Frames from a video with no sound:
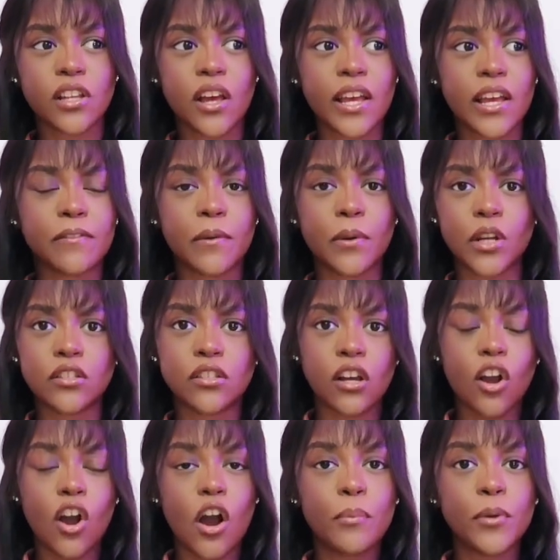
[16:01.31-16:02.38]
So like if I'm going to
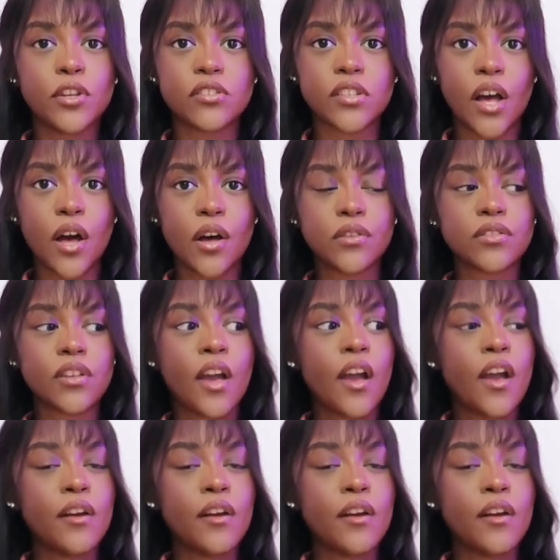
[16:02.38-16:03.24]
like car boot sales,